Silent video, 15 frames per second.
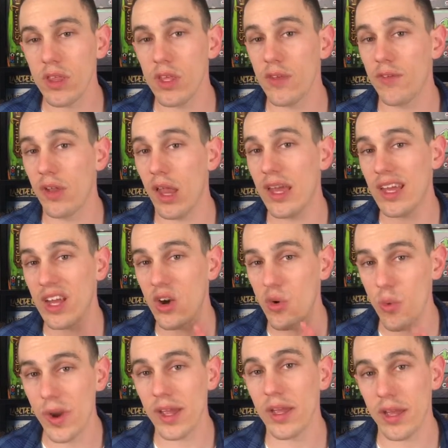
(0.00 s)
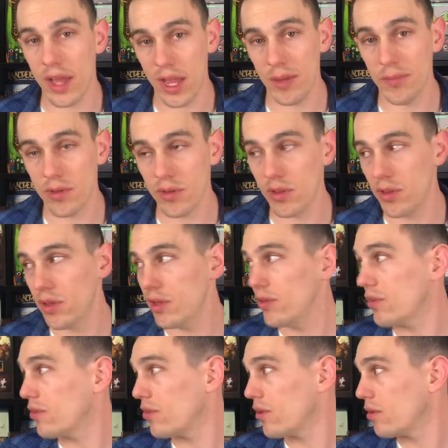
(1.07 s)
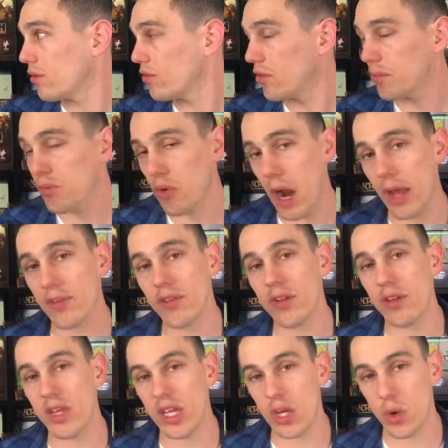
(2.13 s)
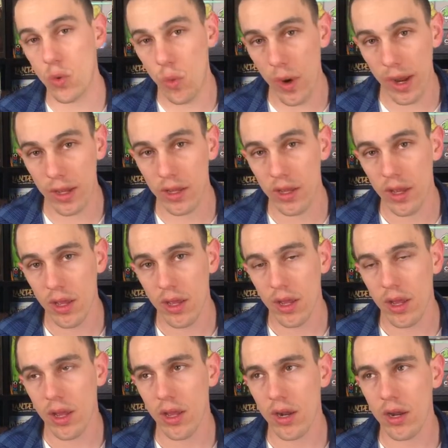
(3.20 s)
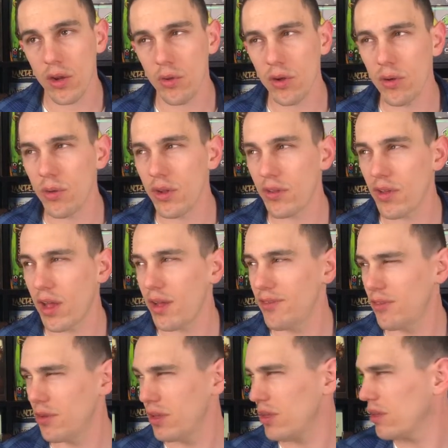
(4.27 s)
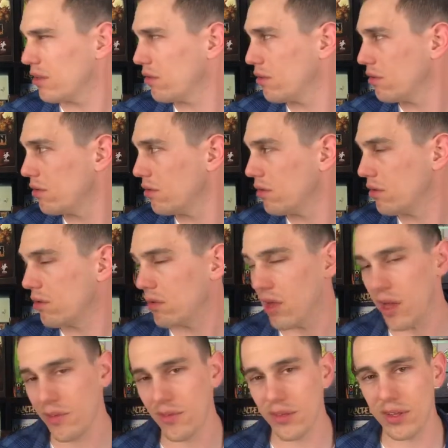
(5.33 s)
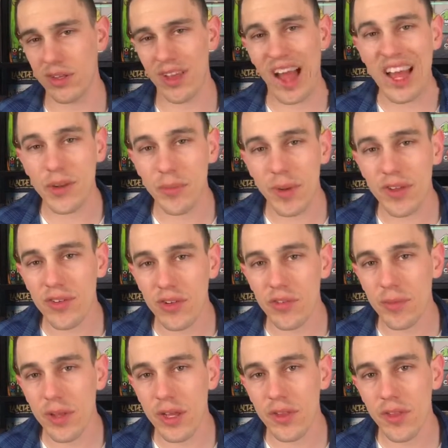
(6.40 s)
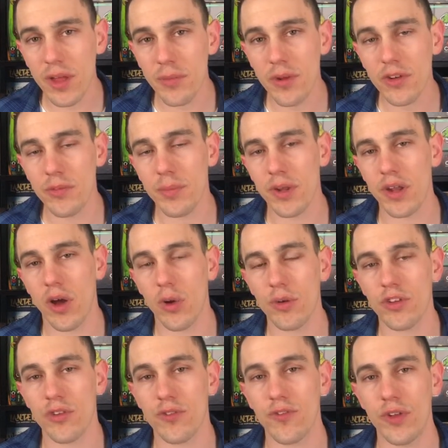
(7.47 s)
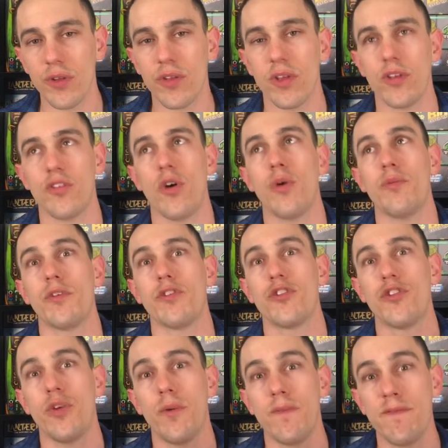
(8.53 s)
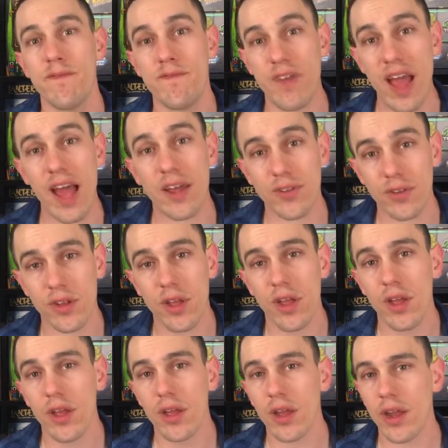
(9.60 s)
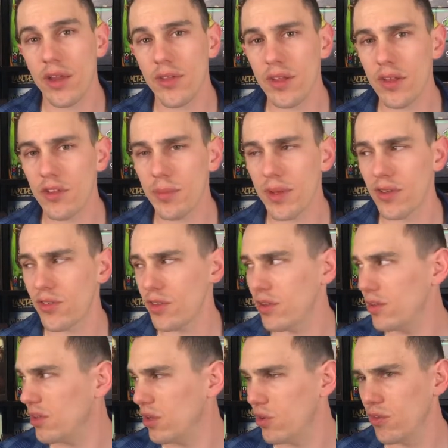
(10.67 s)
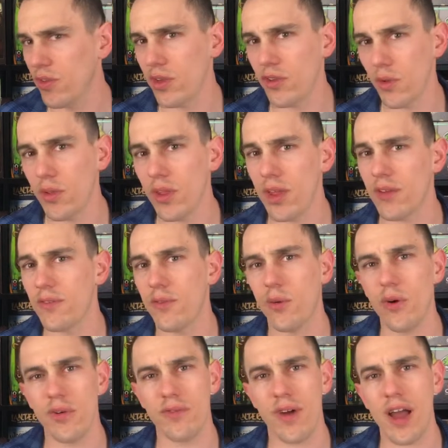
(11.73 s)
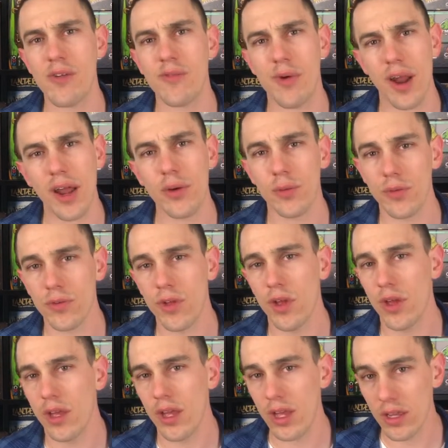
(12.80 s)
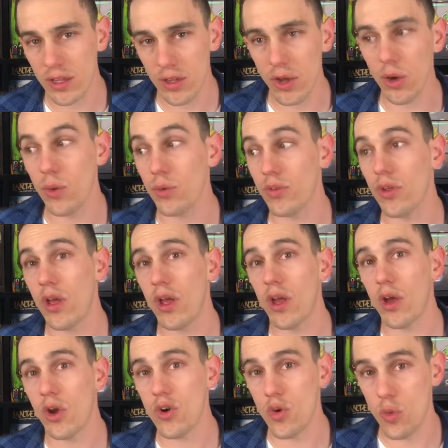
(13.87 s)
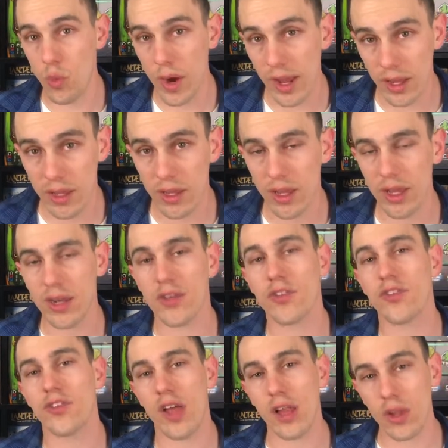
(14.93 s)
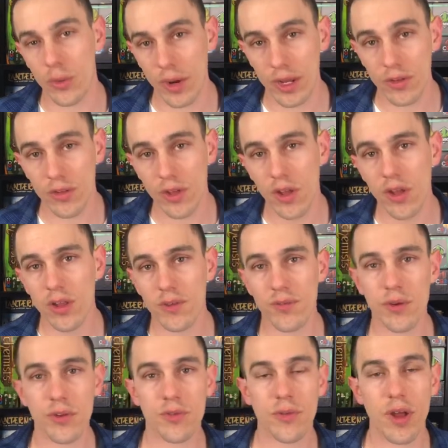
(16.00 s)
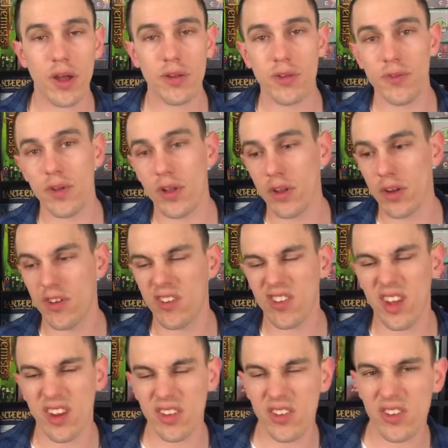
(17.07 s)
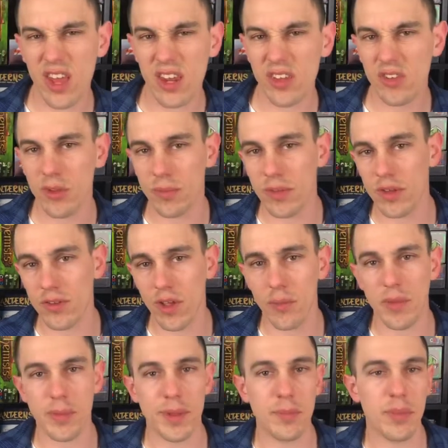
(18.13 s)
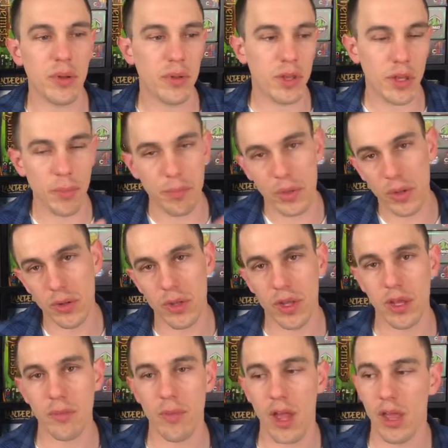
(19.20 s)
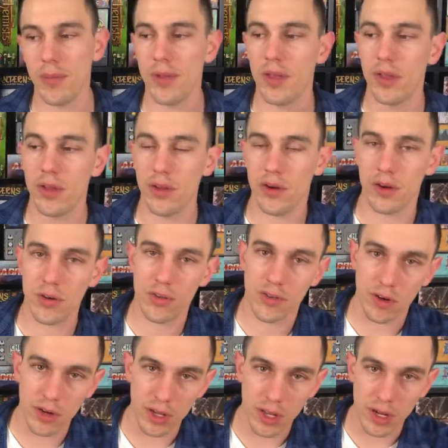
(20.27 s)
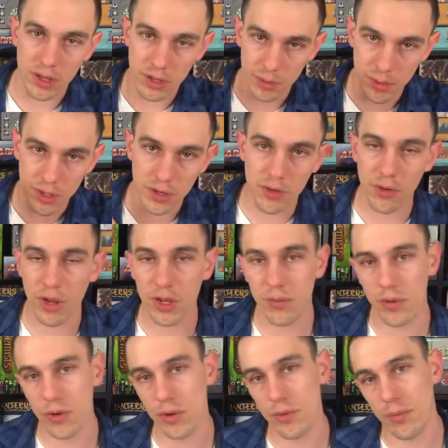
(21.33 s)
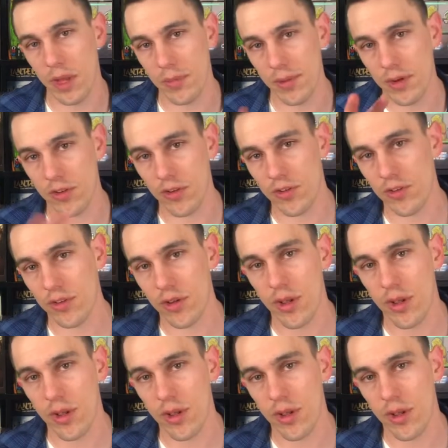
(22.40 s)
If you like quick games, this is surprisingly quick. And I don't know, I haven't really timed myself playing it that much, but it always just feels like it's over so fast. And I think that's because it usually is only like 4 or 5 rounds. It goes quick. It accelerates. The first round, you feel like you're just kind of setting some things up, maybe building a building, maybe you're starting to get a little bit in your trade route, maybe you're just